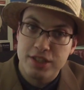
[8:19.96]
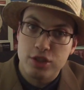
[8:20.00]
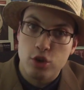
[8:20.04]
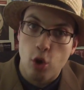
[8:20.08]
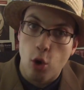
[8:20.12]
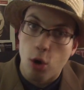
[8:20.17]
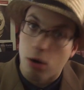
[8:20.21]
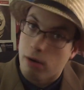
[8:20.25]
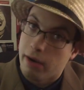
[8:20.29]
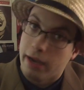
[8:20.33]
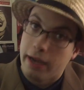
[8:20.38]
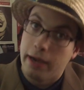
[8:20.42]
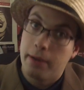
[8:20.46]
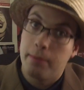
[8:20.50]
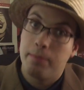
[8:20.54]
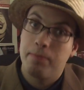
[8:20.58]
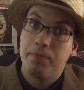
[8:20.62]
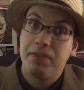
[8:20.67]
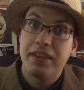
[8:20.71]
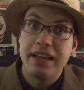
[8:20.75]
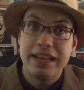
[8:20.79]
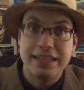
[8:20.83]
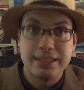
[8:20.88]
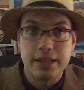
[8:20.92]
story
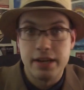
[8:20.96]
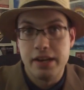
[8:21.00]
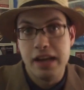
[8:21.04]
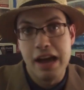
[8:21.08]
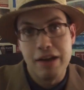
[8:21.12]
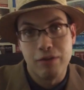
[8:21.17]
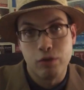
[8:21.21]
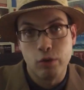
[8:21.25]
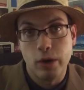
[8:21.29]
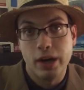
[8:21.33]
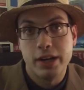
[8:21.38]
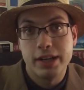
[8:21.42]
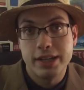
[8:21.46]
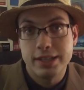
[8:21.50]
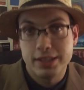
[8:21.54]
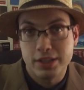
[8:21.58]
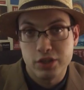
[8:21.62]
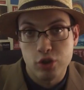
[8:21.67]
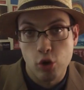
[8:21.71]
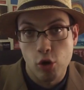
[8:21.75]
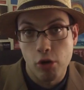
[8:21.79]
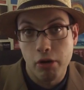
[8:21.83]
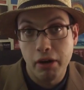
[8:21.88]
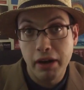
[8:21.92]
is a never-ending
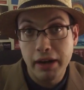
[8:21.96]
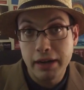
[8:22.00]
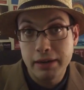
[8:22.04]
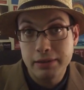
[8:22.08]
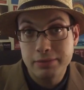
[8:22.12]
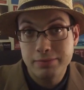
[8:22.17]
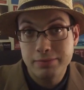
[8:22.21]
story.